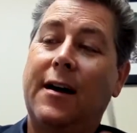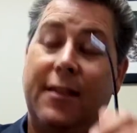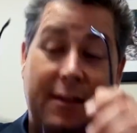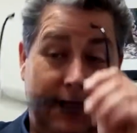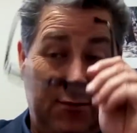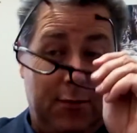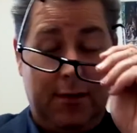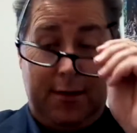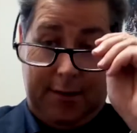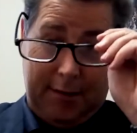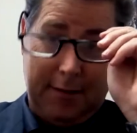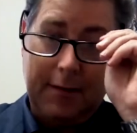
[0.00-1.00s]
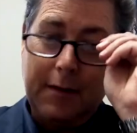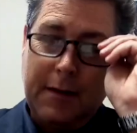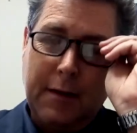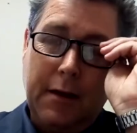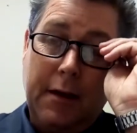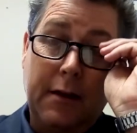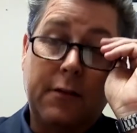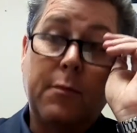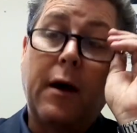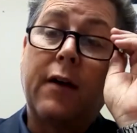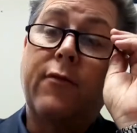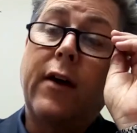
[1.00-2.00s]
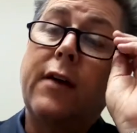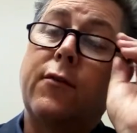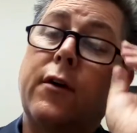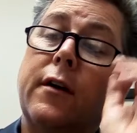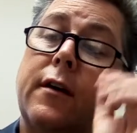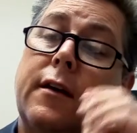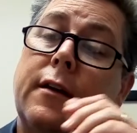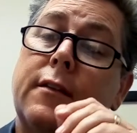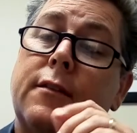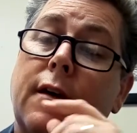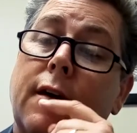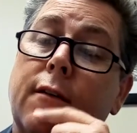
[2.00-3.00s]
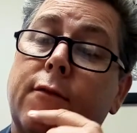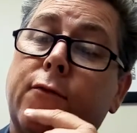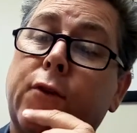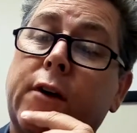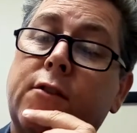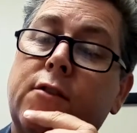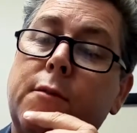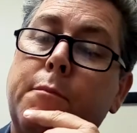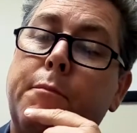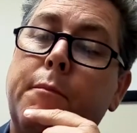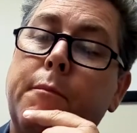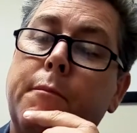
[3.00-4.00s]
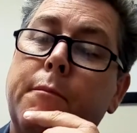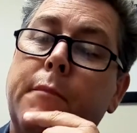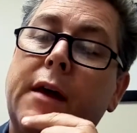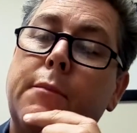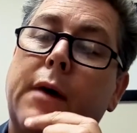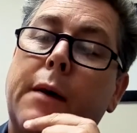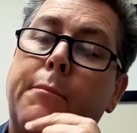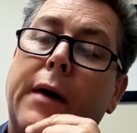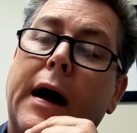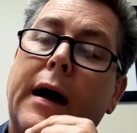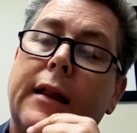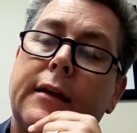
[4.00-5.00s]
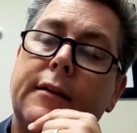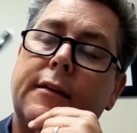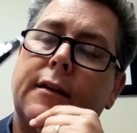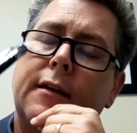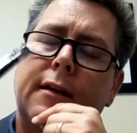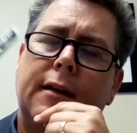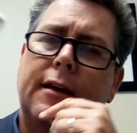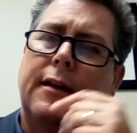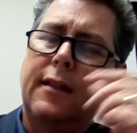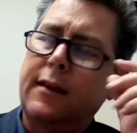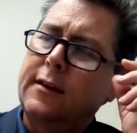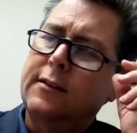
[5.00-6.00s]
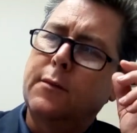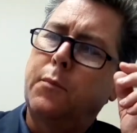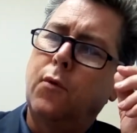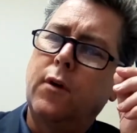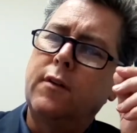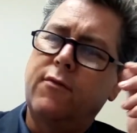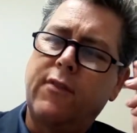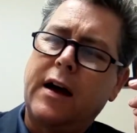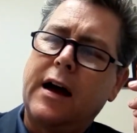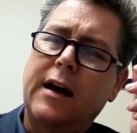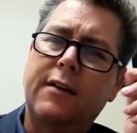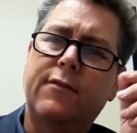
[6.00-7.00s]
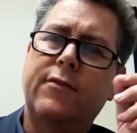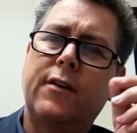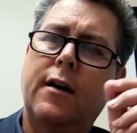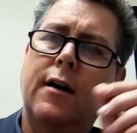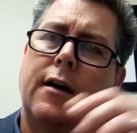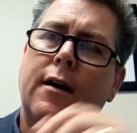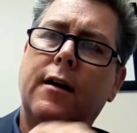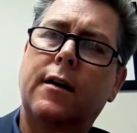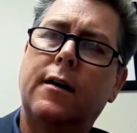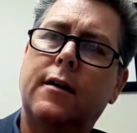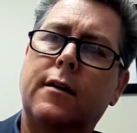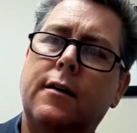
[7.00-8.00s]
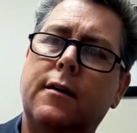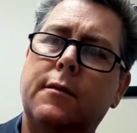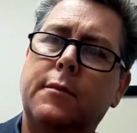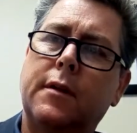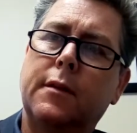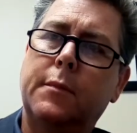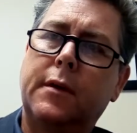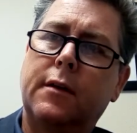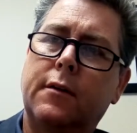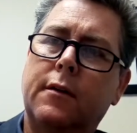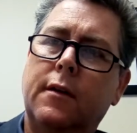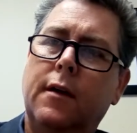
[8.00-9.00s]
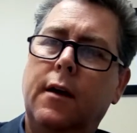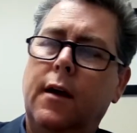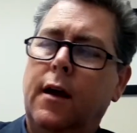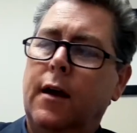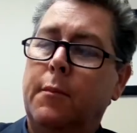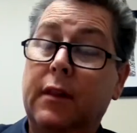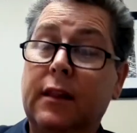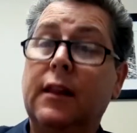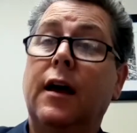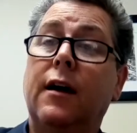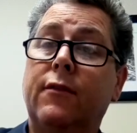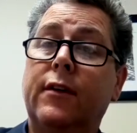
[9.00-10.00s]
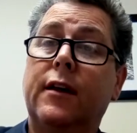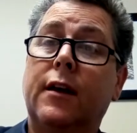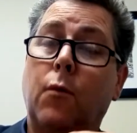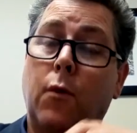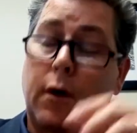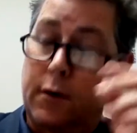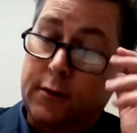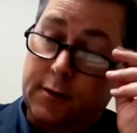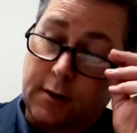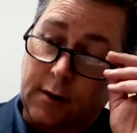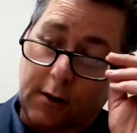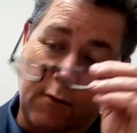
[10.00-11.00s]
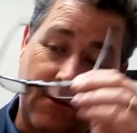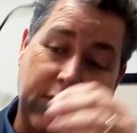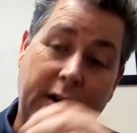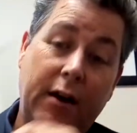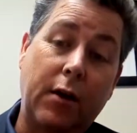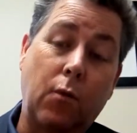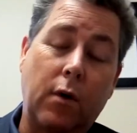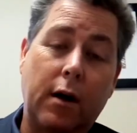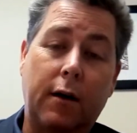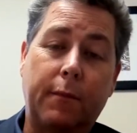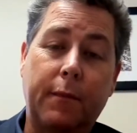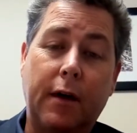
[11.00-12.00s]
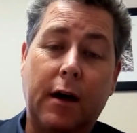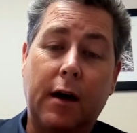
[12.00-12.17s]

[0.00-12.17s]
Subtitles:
This one is my favorite. It's a Friction made by Pilot, and I think it's a 0.5 millimeter. Love it. It works very well.